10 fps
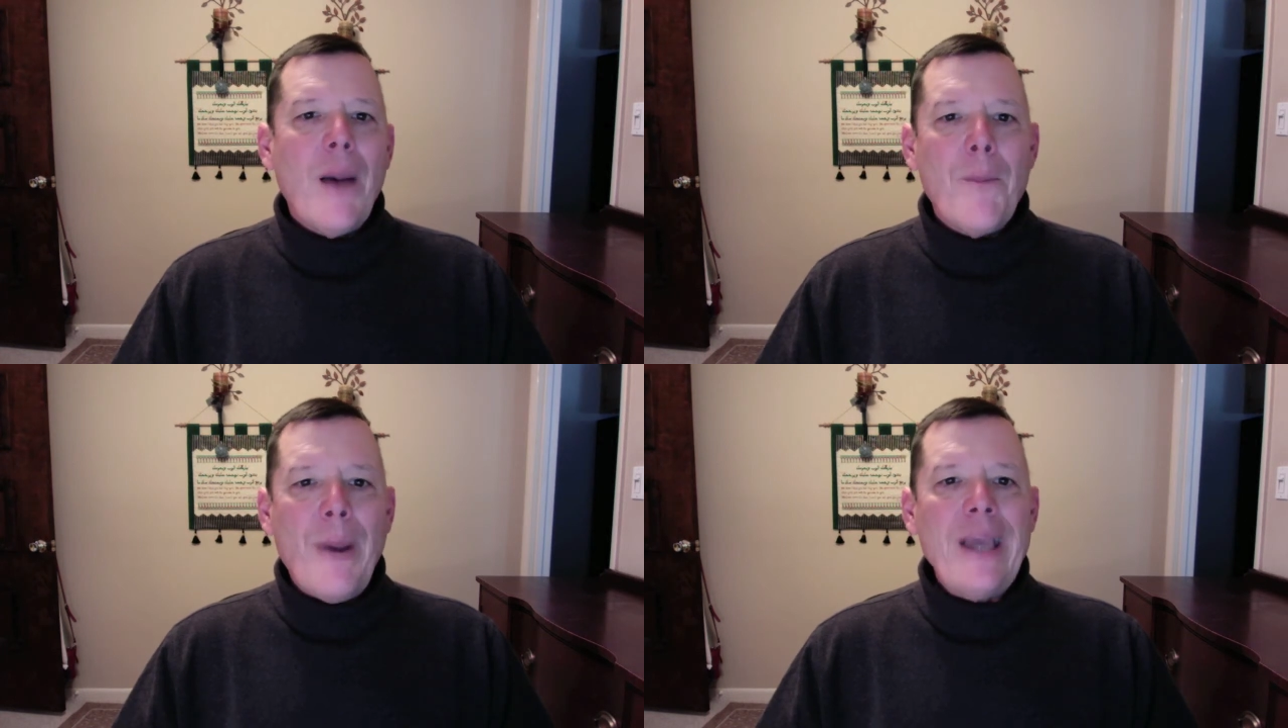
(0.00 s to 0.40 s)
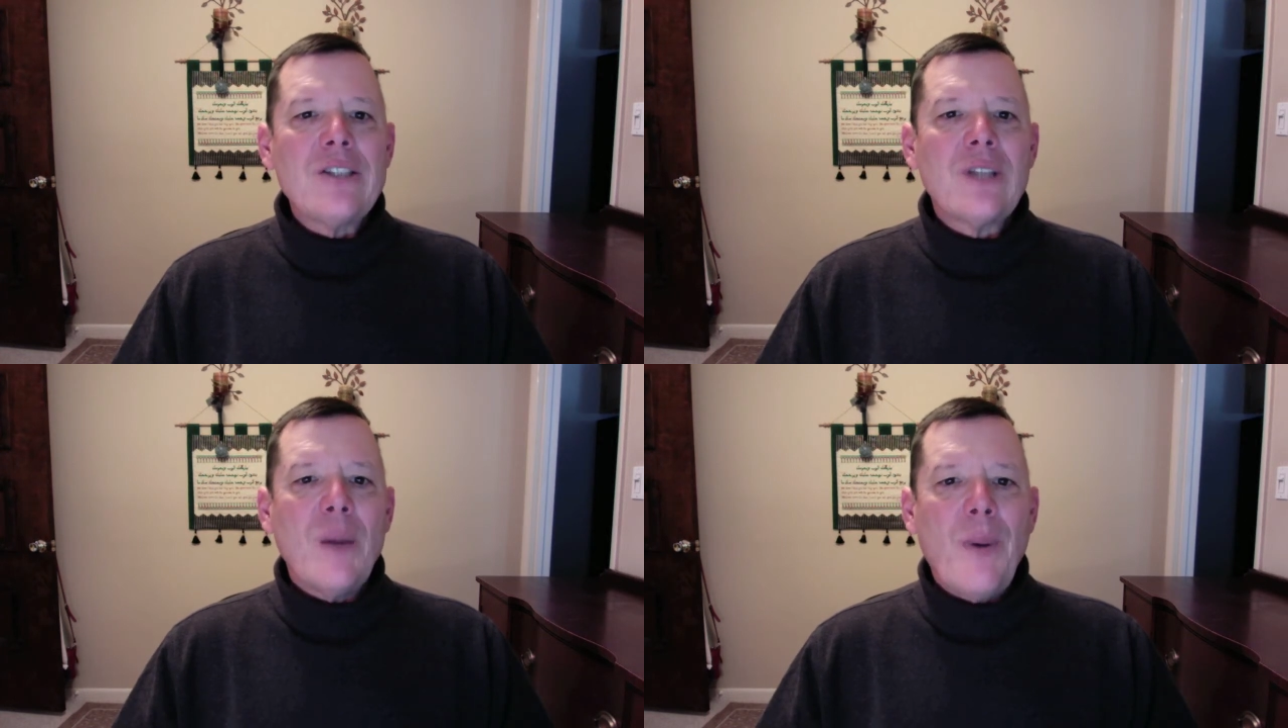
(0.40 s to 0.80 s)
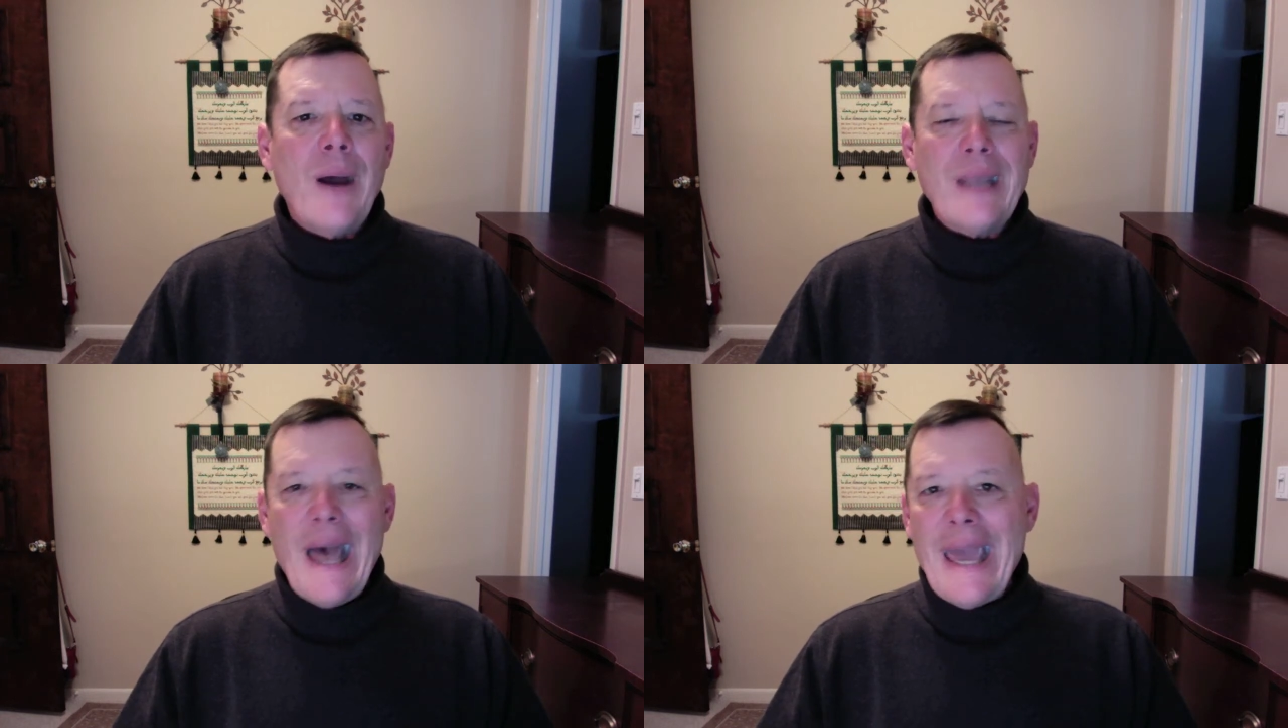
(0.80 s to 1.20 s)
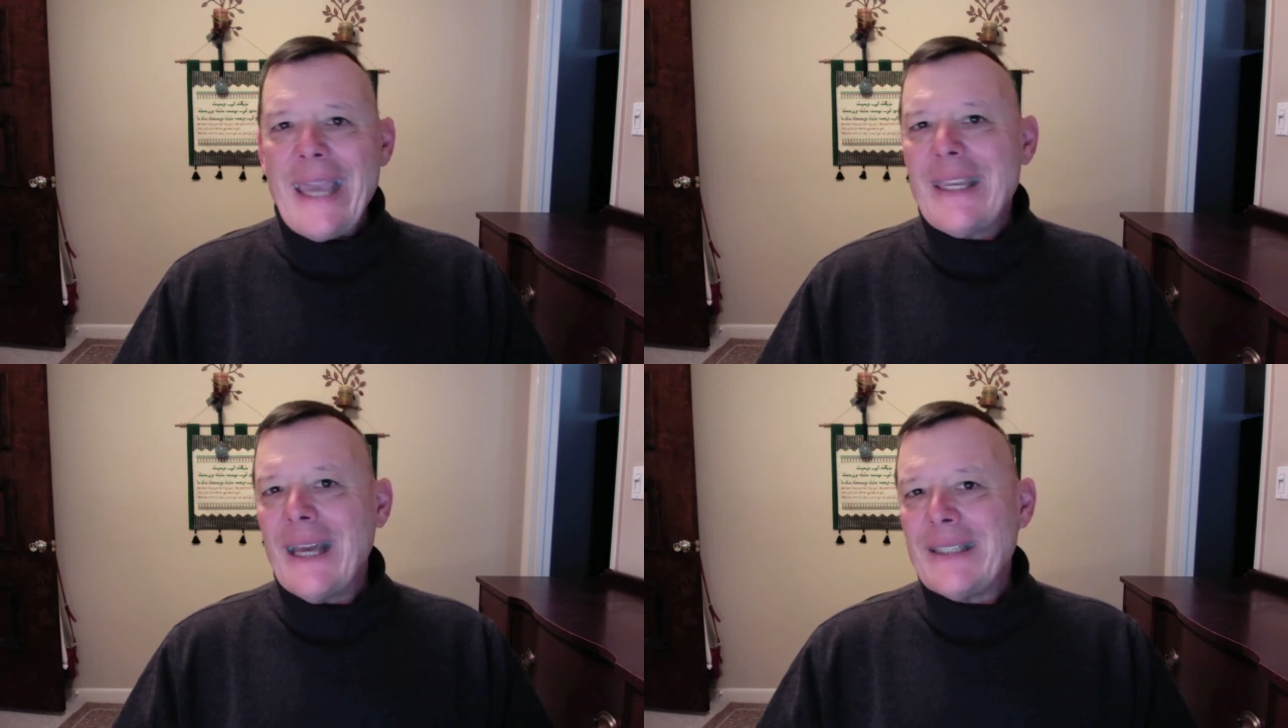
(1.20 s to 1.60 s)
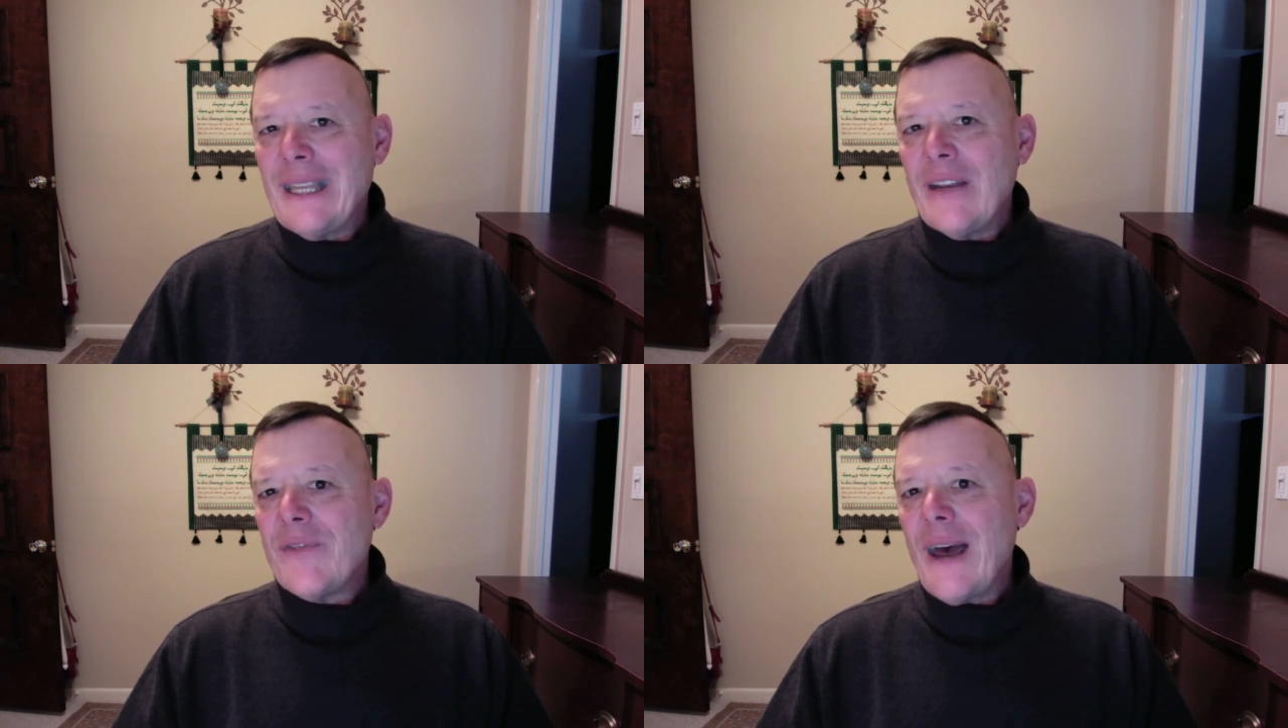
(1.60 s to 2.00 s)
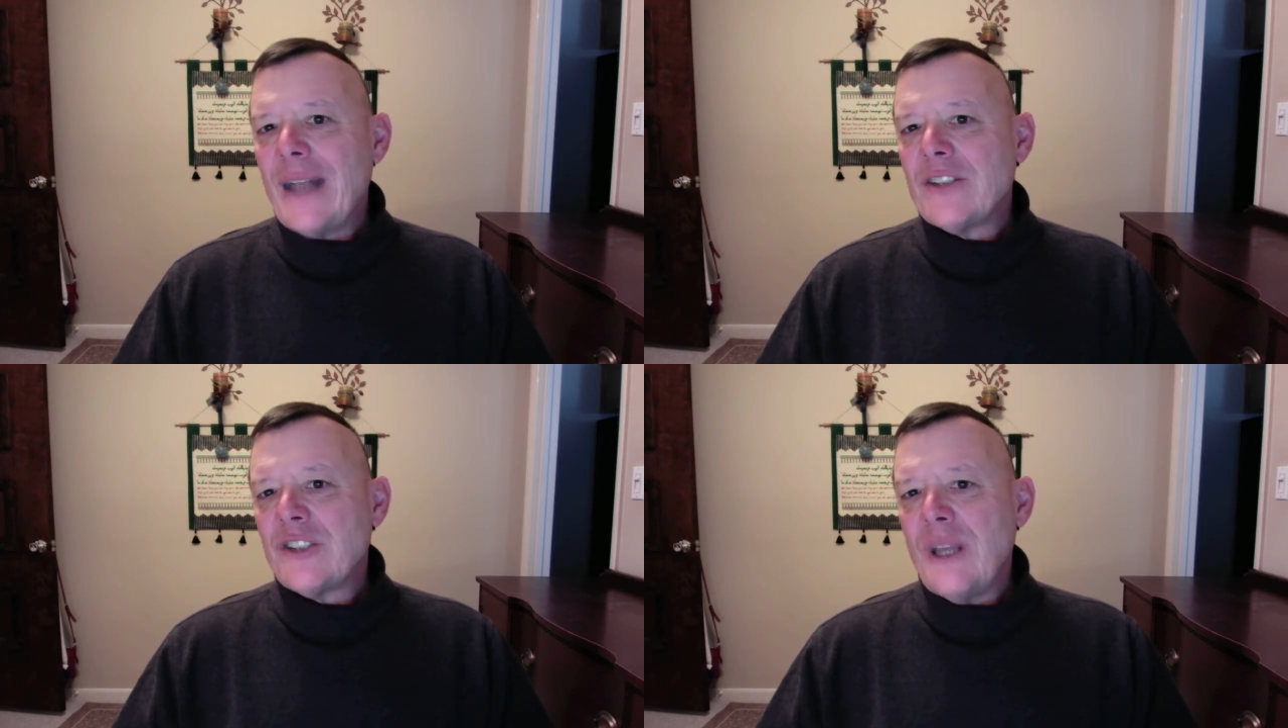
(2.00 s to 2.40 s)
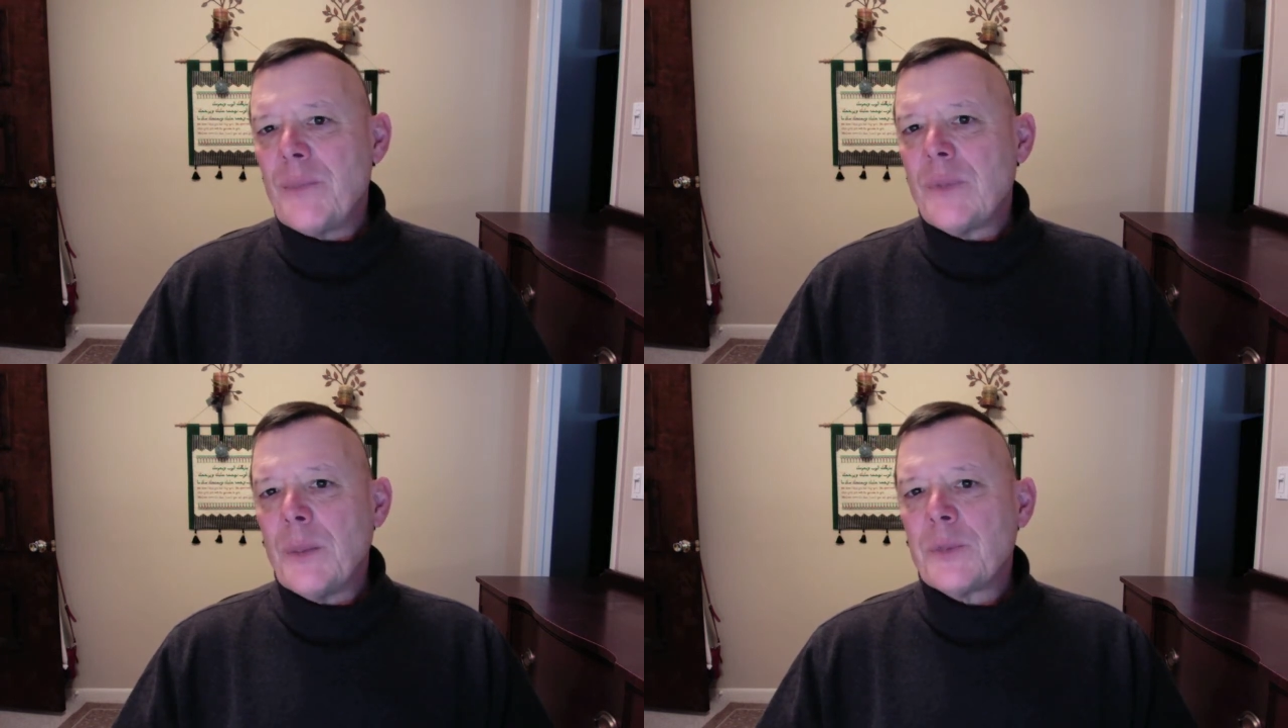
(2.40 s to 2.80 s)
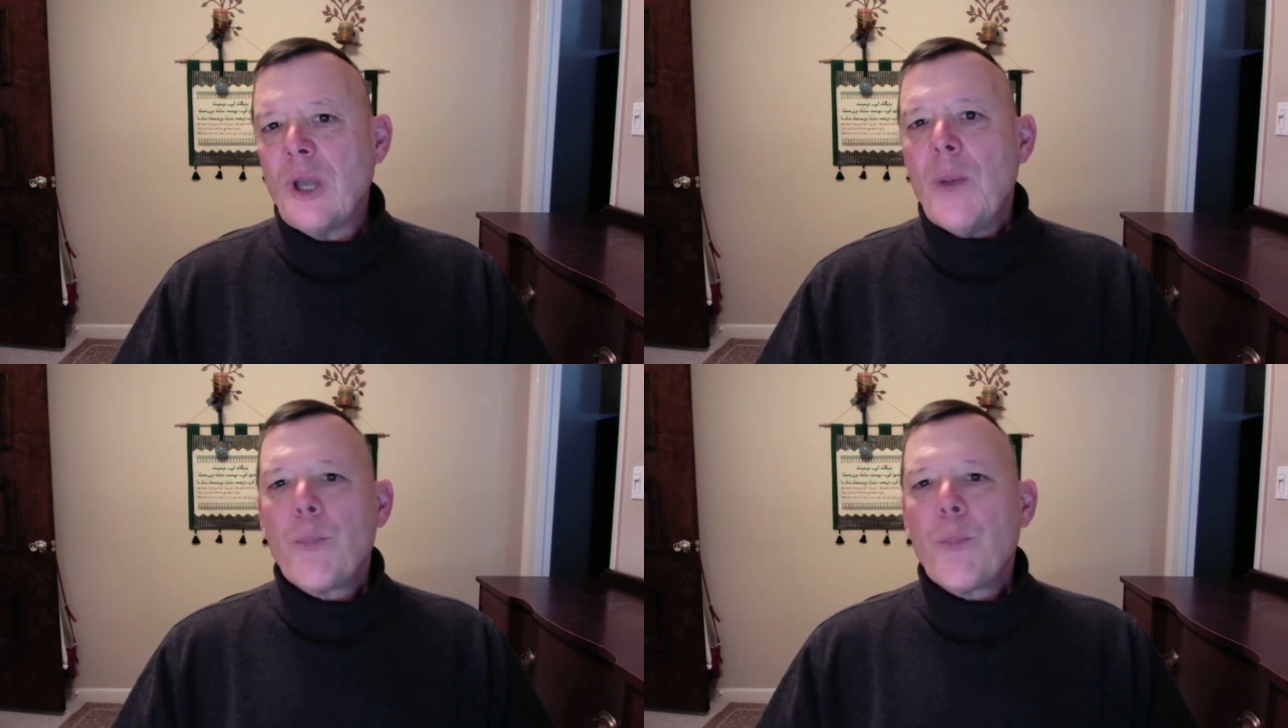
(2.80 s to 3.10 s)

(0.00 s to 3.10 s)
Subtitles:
based upon 8 identified symptoms